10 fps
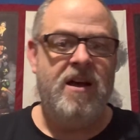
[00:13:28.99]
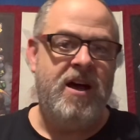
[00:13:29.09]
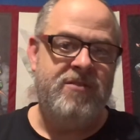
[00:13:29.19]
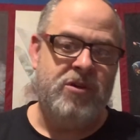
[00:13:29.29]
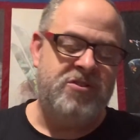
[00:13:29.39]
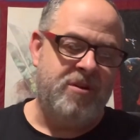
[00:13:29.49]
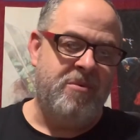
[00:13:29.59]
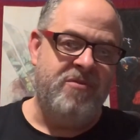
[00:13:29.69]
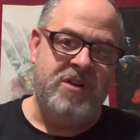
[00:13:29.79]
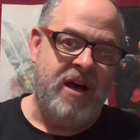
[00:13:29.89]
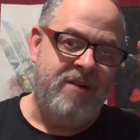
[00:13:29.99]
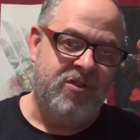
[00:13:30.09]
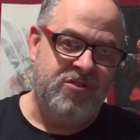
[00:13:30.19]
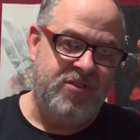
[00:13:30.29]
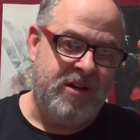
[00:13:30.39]
I've read some of the
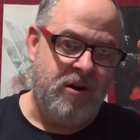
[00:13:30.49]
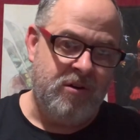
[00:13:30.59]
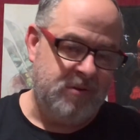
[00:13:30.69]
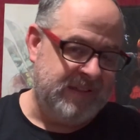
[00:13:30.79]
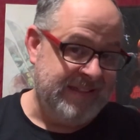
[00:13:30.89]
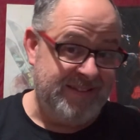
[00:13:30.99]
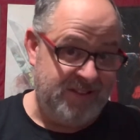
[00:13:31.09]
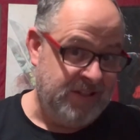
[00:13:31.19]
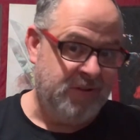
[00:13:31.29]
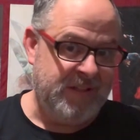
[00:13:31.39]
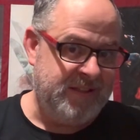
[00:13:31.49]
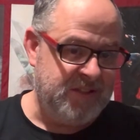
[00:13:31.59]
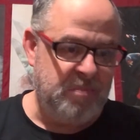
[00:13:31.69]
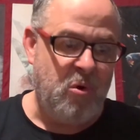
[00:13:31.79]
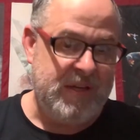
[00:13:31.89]
novels that are considered at
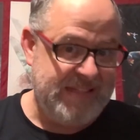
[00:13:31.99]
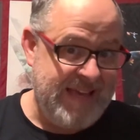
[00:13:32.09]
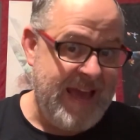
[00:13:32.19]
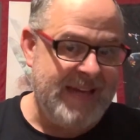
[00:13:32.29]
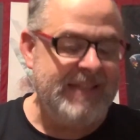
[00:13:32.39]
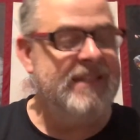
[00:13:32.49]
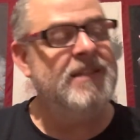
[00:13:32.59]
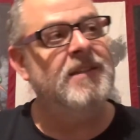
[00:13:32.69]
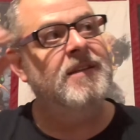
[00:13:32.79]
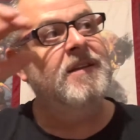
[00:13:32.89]
this point canon.